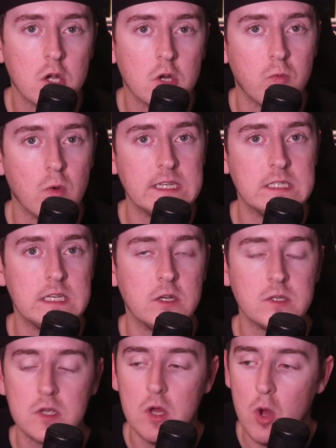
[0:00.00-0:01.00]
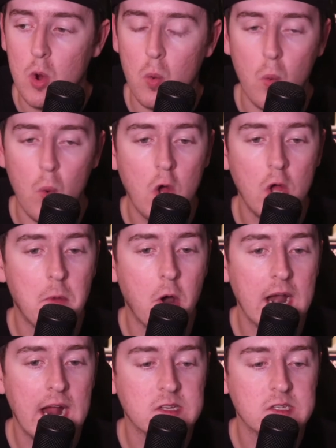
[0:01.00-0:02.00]
Great deals. Walmart
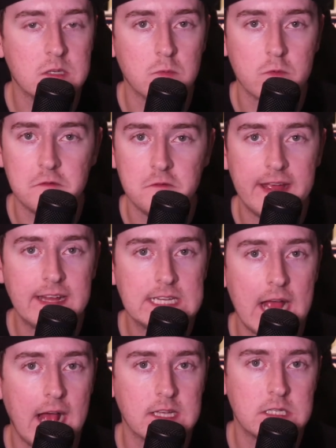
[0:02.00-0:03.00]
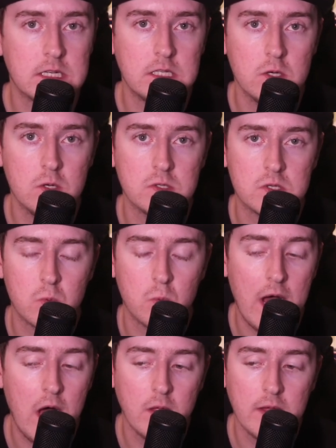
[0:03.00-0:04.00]
has some fantastic deals as
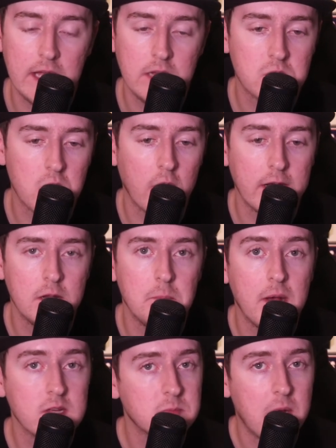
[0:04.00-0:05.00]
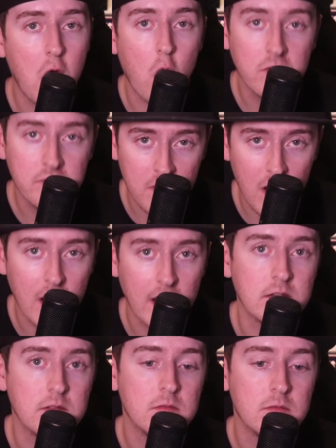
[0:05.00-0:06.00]
well, and Target and Best Buy are fine.
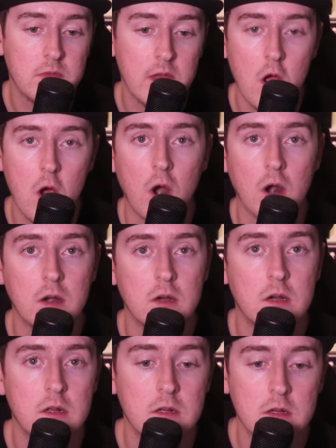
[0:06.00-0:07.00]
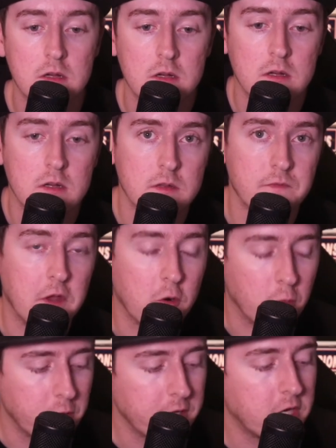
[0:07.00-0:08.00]
They are. They're
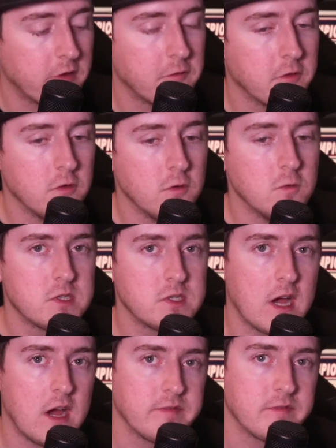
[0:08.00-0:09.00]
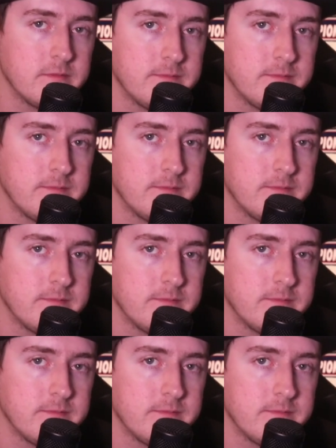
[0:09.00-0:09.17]
really good for the new stuff,